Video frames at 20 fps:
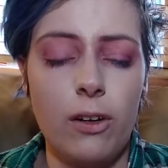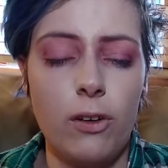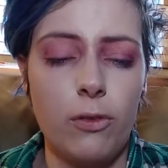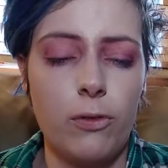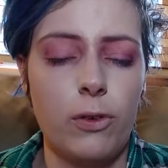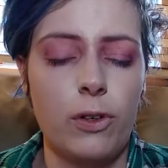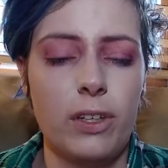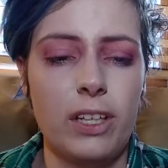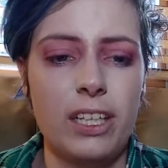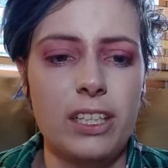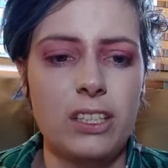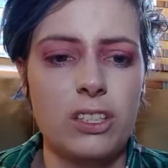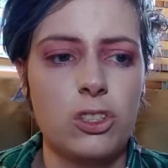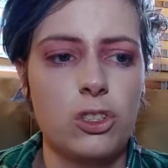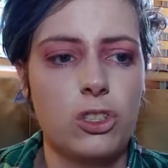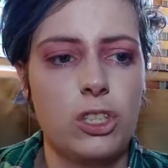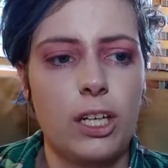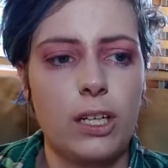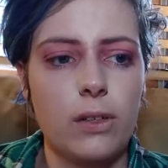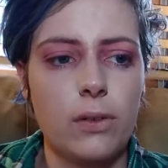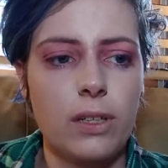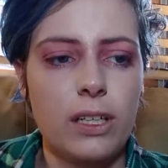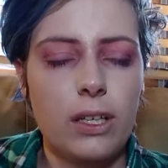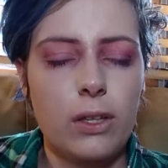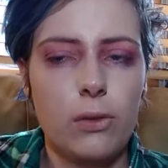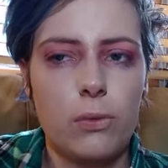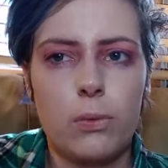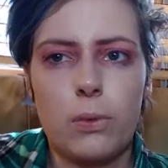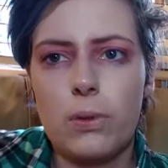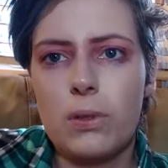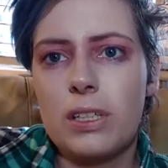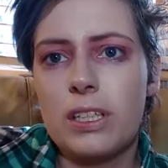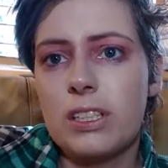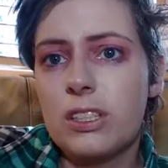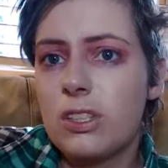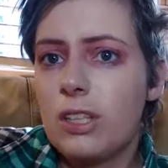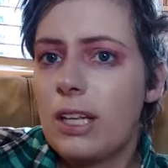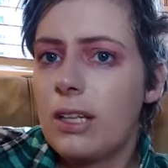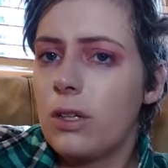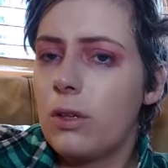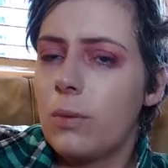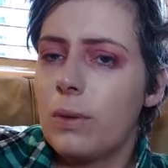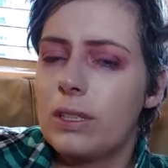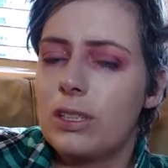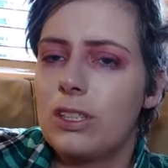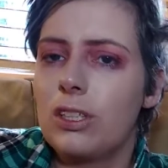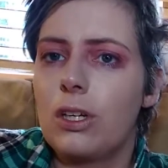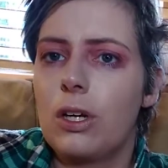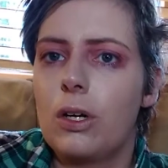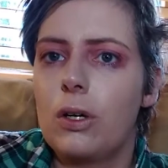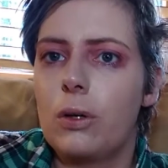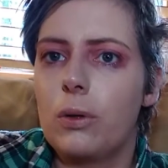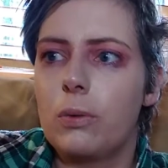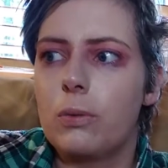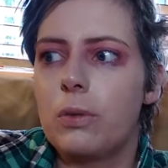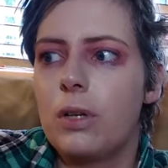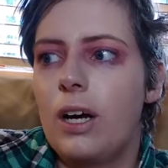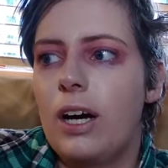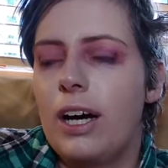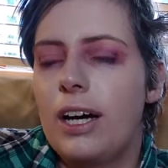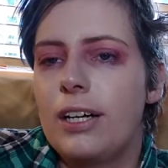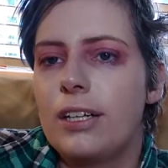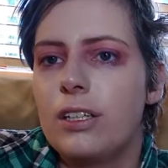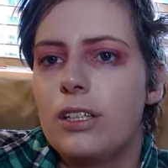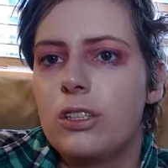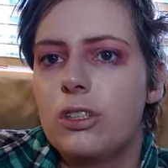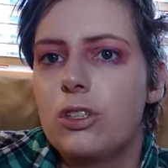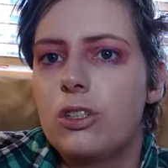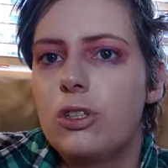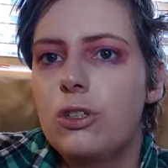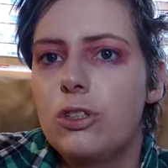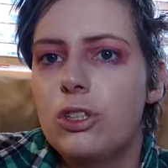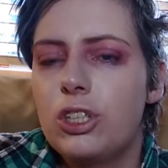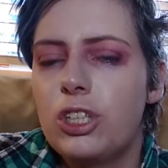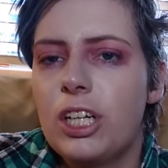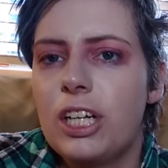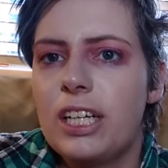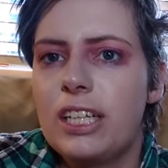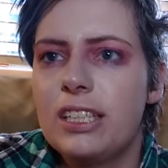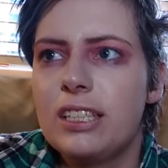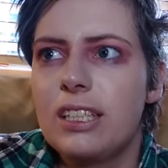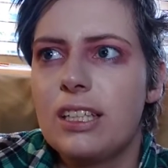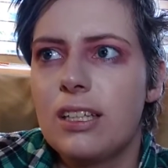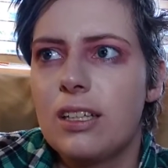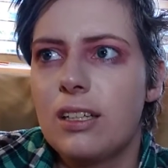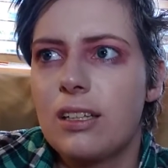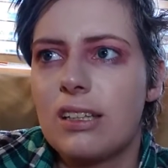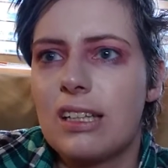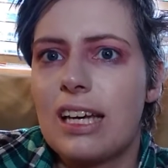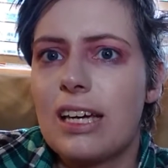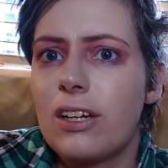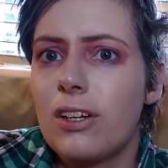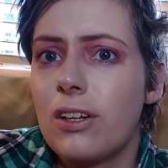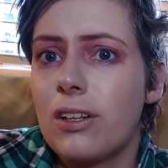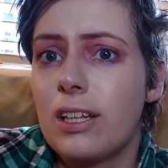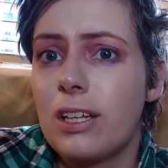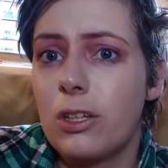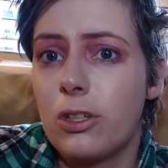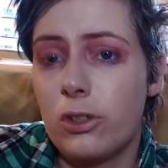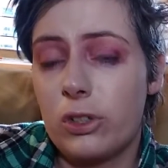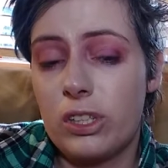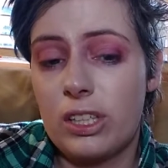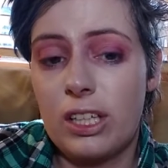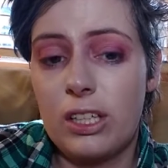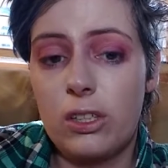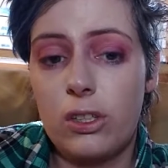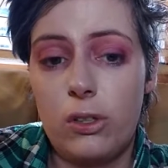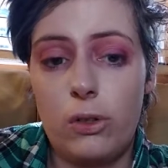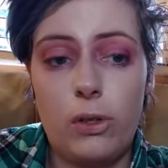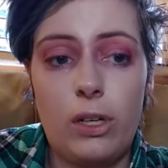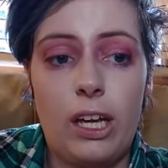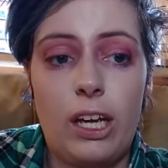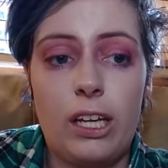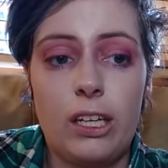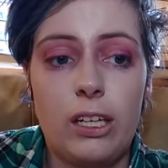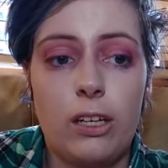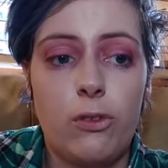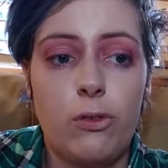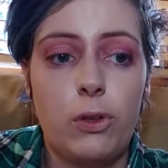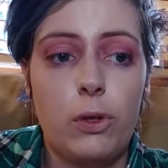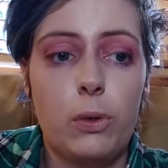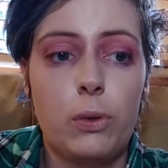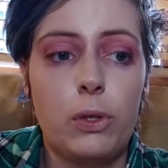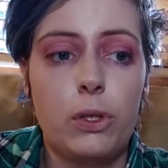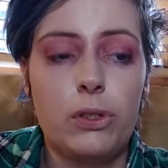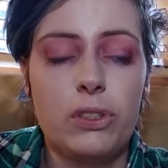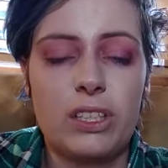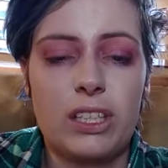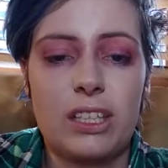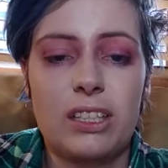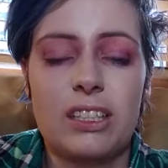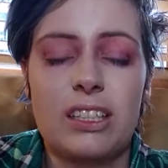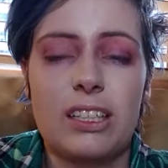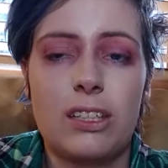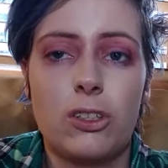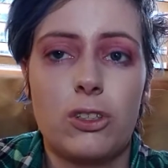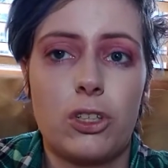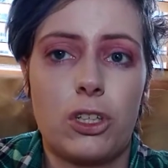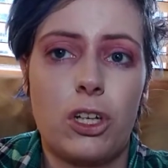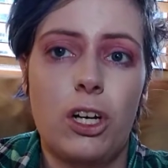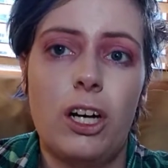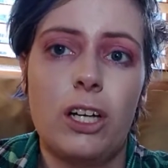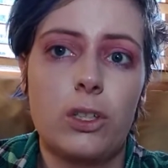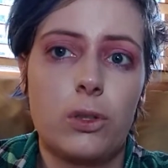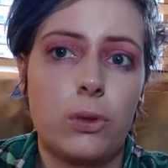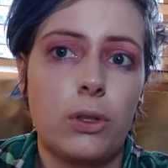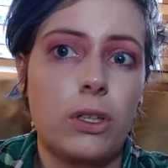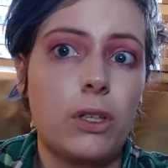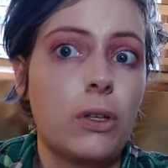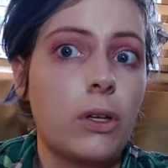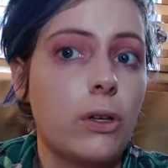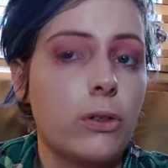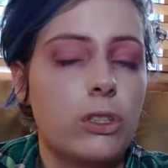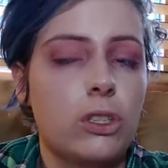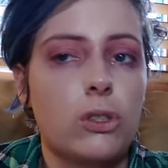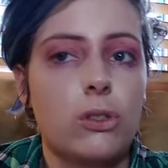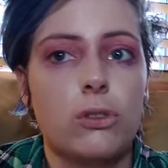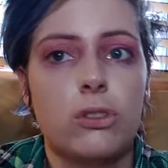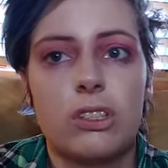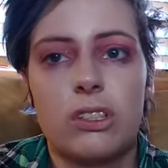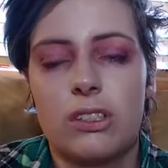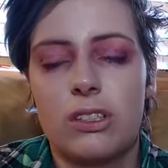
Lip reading: For this, generally the rule is that you want to go 2 shades lighter than your skin tone, and if you use a concealer to contour, you go two